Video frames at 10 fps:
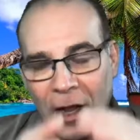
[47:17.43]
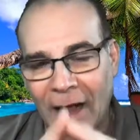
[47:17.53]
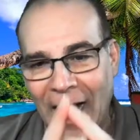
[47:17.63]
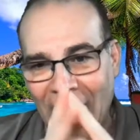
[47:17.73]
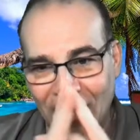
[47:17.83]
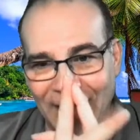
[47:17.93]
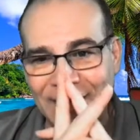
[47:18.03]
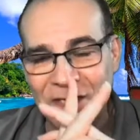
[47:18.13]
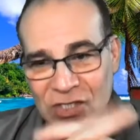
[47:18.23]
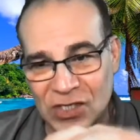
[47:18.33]
Get
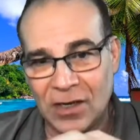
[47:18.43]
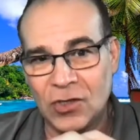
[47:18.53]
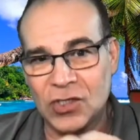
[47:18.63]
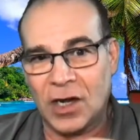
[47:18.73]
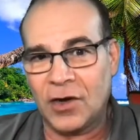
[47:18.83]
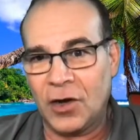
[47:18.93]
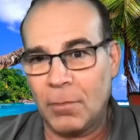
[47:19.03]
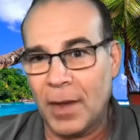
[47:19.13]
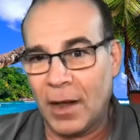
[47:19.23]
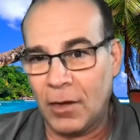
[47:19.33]
these skills under your
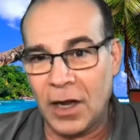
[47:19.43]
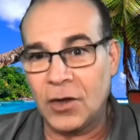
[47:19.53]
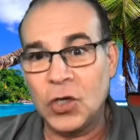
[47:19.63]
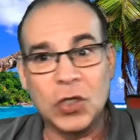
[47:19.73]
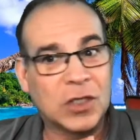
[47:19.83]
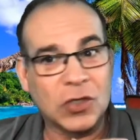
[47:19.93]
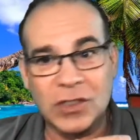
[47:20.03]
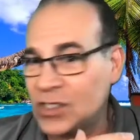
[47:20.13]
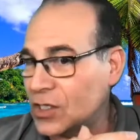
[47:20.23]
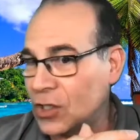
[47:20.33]
belt, and because
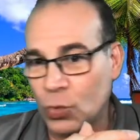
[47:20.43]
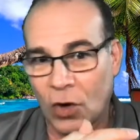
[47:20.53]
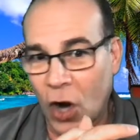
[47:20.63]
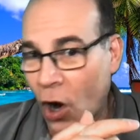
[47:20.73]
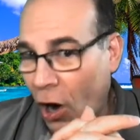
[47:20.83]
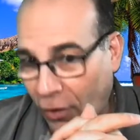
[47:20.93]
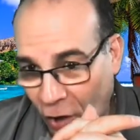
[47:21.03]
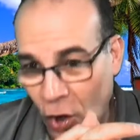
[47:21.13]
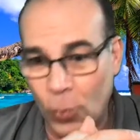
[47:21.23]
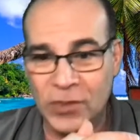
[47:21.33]
these skills are
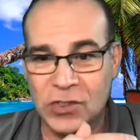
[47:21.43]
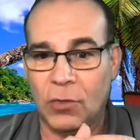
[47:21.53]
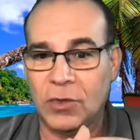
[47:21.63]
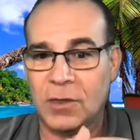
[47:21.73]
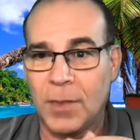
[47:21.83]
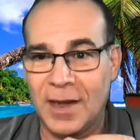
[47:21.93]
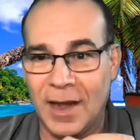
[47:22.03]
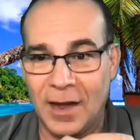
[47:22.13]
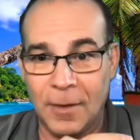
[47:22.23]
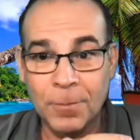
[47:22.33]
always going to be
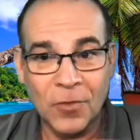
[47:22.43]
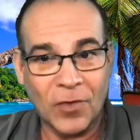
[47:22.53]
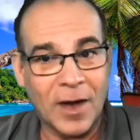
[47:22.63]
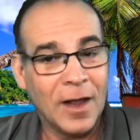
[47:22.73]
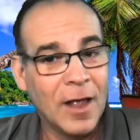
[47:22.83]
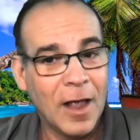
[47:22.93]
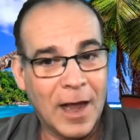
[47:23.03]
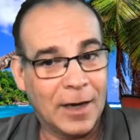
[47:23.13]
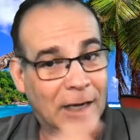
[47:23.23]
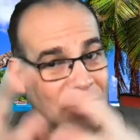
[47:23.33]
needed, right?
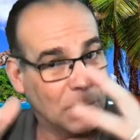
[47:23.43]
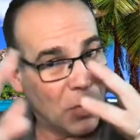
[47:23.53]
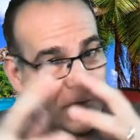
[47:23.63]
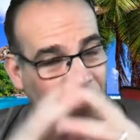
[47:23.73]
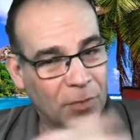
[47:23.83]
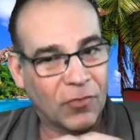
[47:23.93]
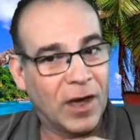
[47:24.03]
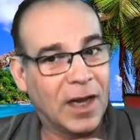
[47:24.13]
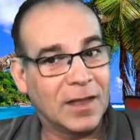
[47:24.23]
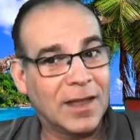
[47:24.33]
And that's a book from the
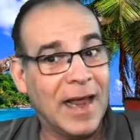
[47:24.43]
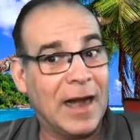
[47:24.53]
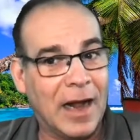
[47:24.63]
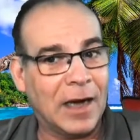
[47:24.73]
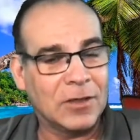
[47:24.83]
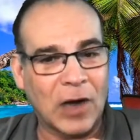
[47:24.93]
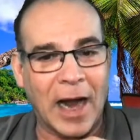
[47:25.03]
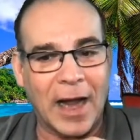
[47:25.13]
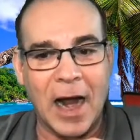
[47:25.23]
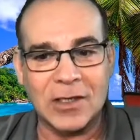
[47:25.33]
reading of Dan.
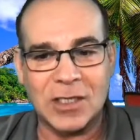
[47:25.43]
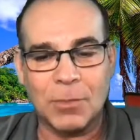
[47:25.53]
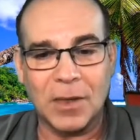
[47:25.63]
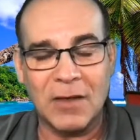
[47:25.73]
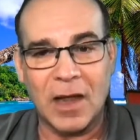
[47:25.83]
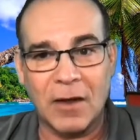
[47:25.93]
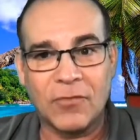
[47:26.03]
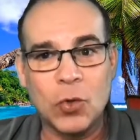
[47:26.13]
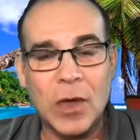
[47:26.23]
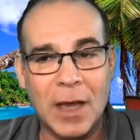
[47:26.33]
I honestly believe that if
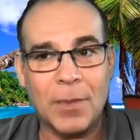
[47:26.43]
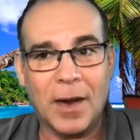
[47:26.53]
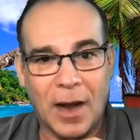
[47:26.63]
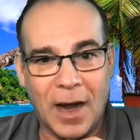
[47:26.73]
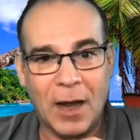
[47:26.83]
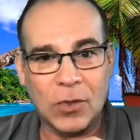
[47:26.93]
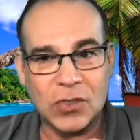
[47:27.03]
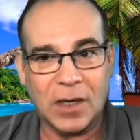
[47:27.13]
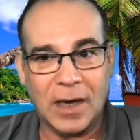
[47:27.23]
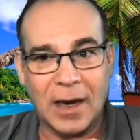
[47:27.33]
you keep an eye on what's
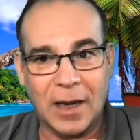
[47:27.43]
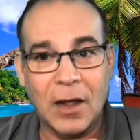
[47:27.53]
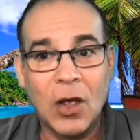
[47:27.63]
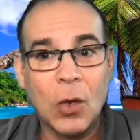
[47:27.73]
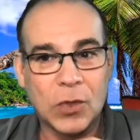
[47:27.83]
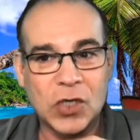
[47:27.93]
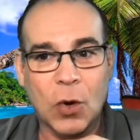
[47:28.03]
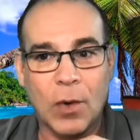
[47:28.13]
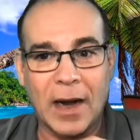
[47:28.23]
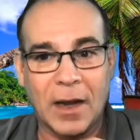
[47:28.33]

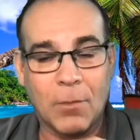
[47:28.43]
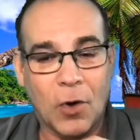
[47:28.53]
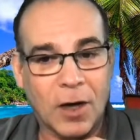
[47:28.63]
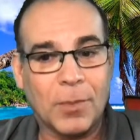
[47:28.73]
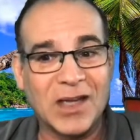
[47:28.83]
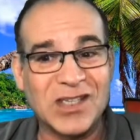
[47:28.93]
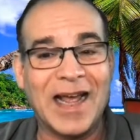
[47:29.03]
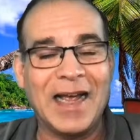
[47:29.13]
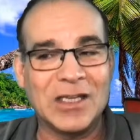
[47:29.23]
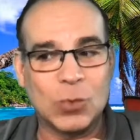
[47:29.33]
going on in the marketplace,
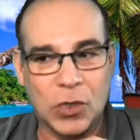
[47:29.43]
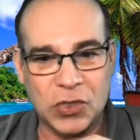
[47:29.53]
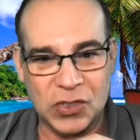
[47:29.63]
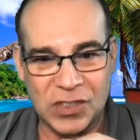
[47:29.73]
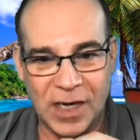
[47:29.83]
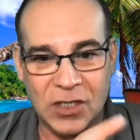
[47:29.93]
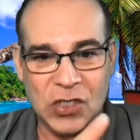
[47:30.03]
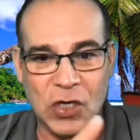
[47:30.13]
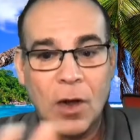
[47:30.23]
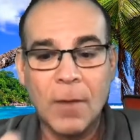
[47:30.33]
that is what you're seeing.
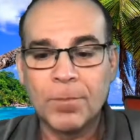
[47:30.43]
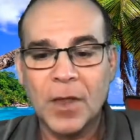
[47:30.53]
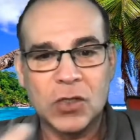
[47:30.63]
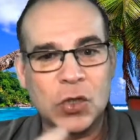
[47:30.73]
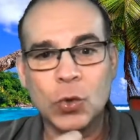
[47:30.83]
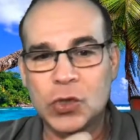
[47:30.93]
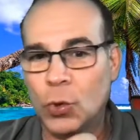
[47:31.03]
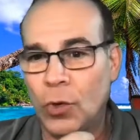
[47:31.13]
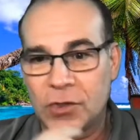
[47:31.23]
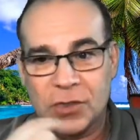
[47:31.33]
So 2
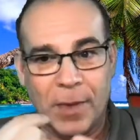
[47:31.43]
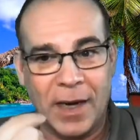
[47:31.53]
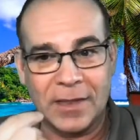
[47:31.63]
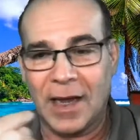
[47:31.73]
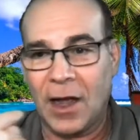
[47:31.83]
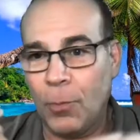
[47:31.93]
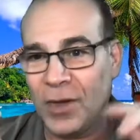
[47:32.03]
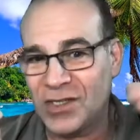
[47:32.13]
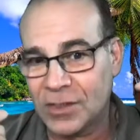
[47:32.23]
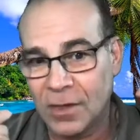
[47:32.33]
tools, man, to help
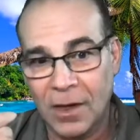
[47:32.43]
us,